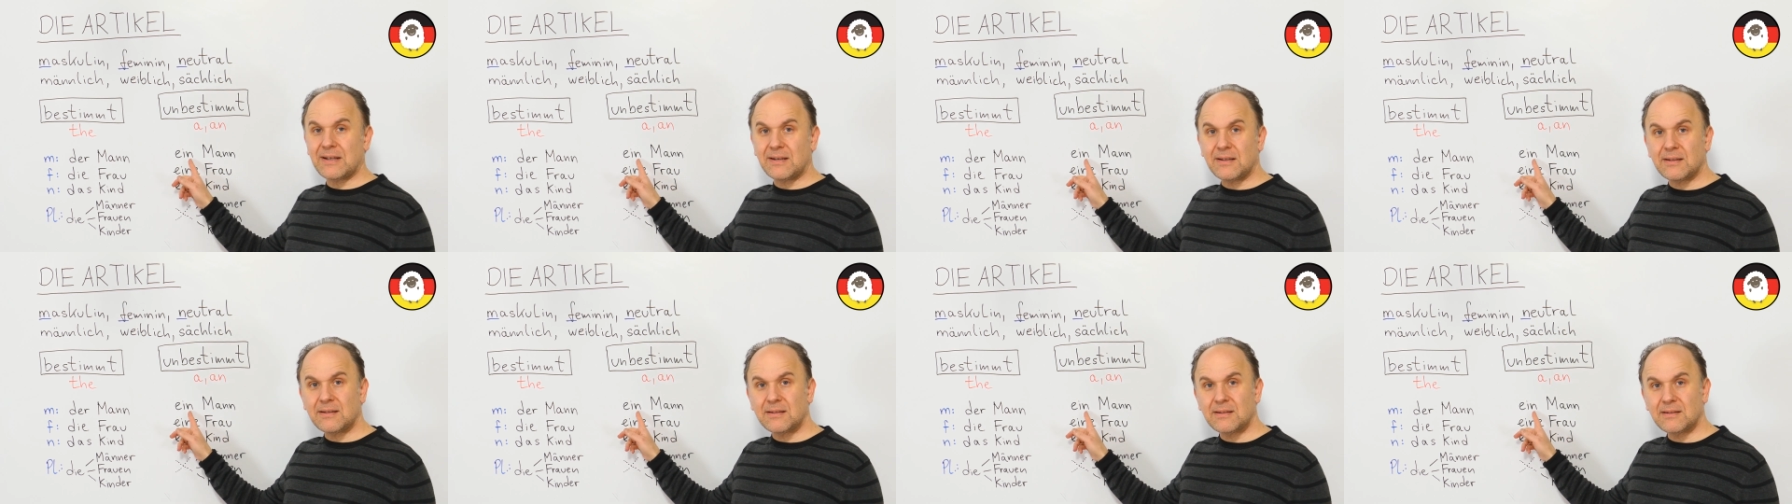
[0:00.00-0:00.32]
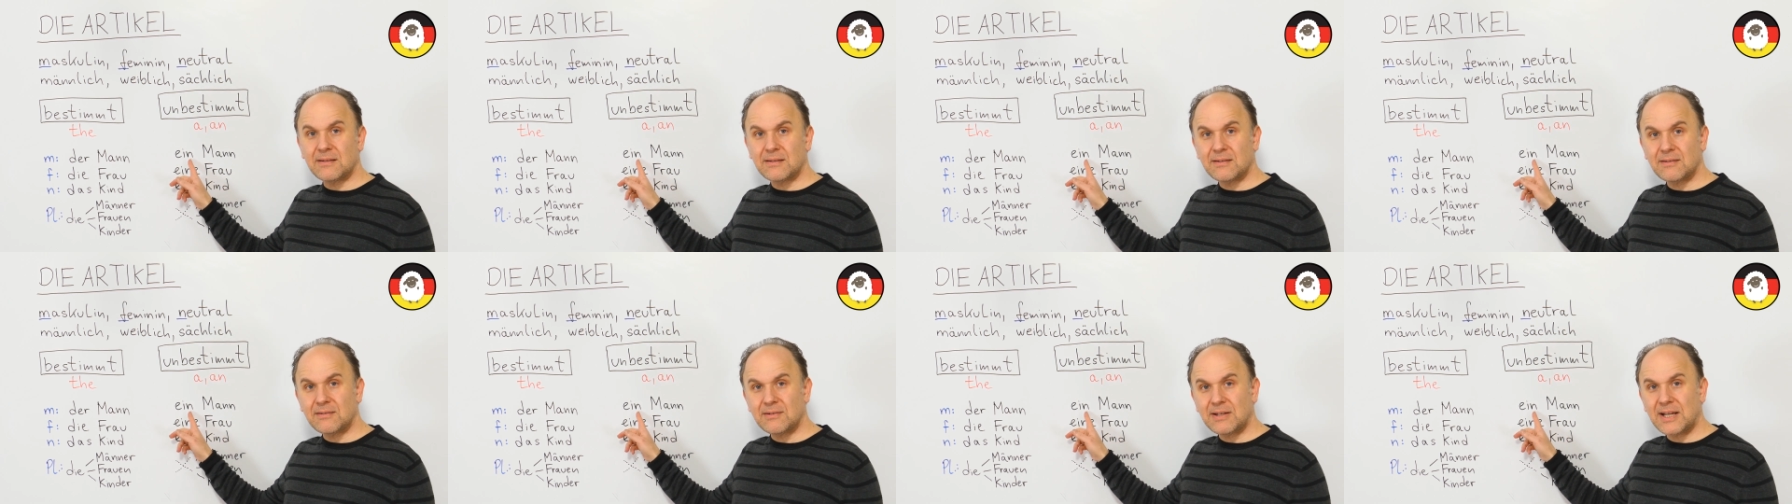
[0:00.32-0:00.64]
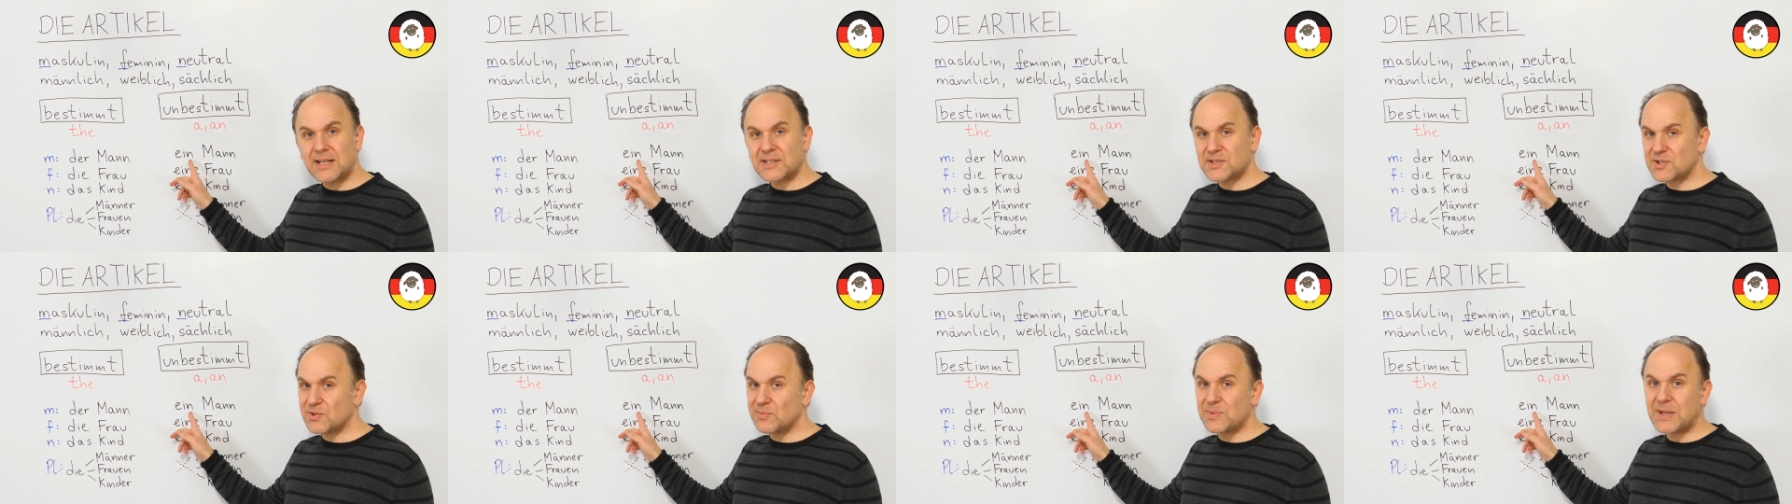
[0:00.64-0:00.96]
Mann.
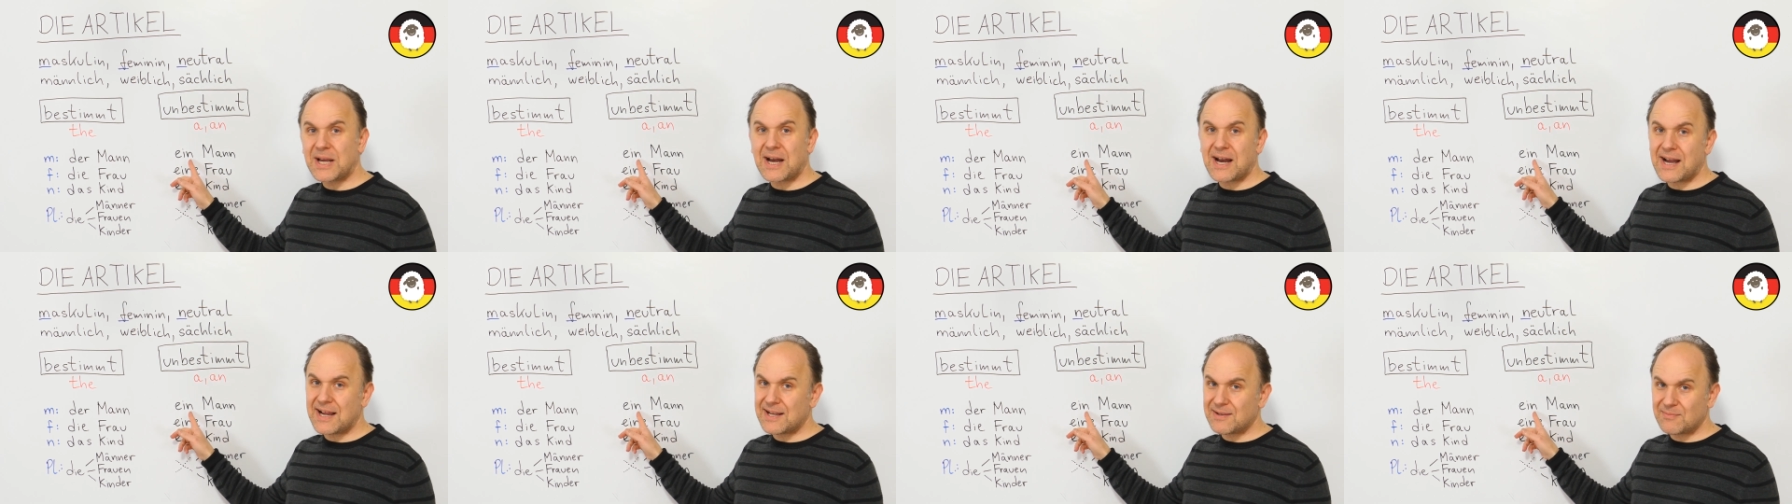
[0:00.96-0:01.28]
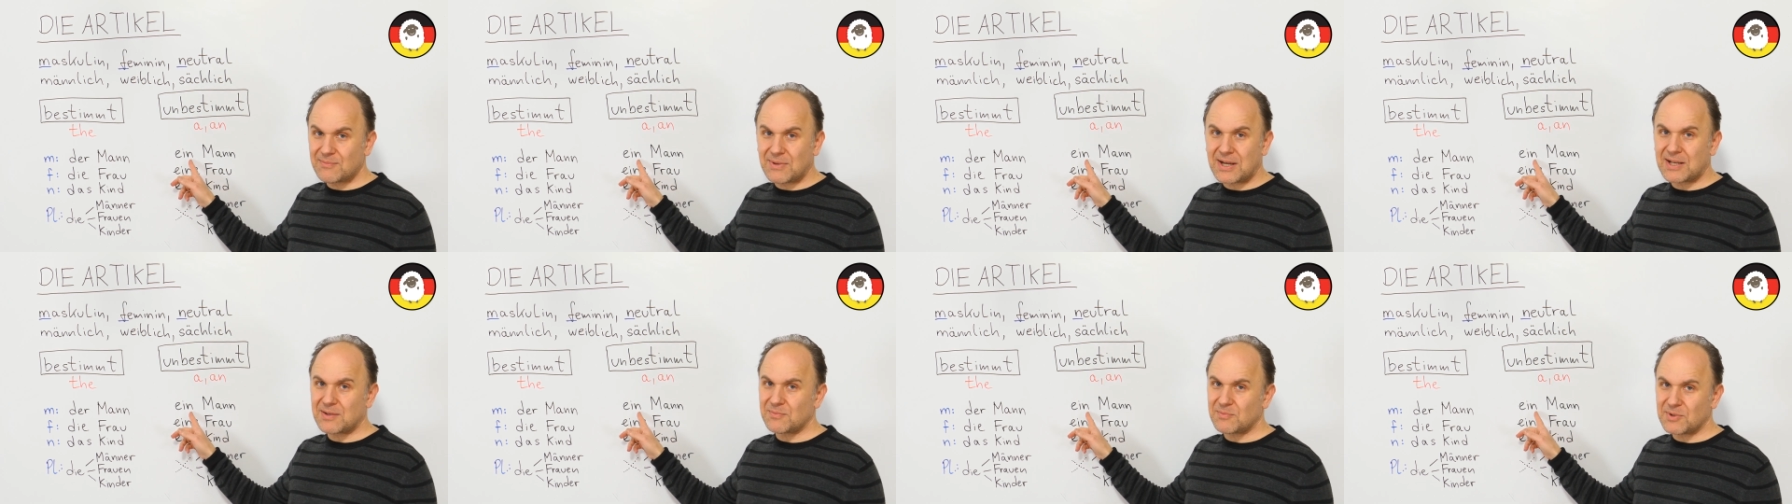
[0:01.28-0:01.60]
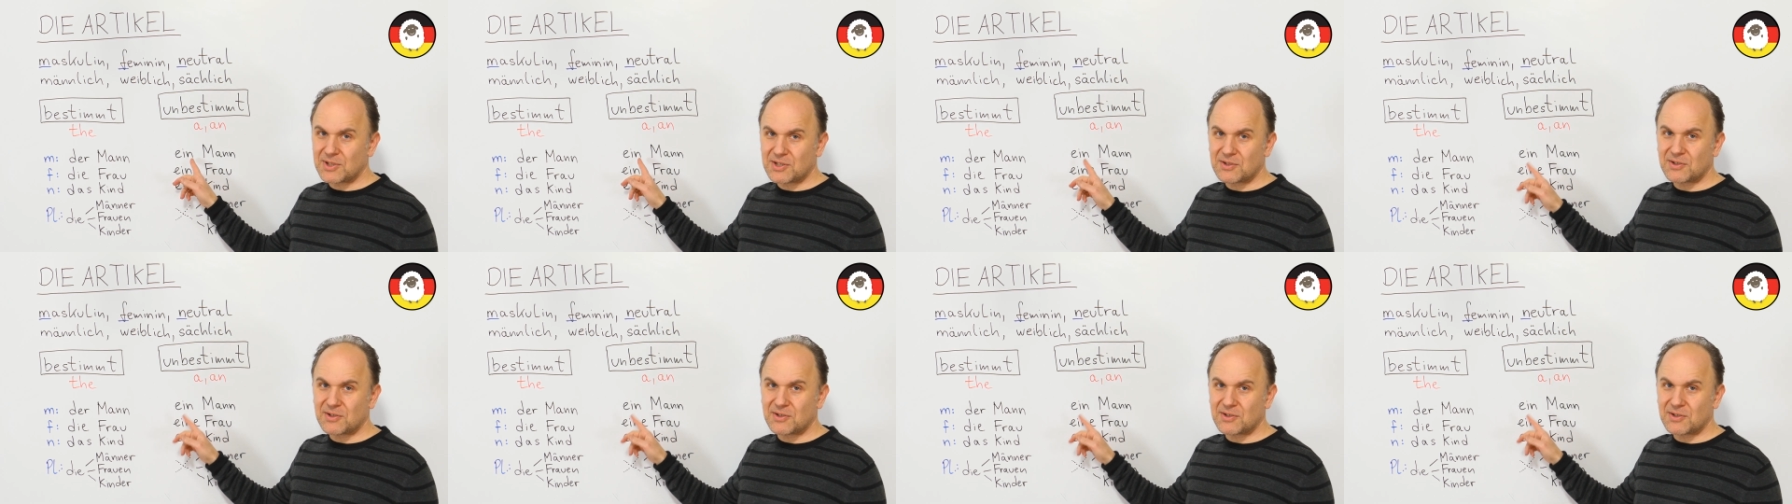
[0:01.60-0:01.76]
It has to be ein Mann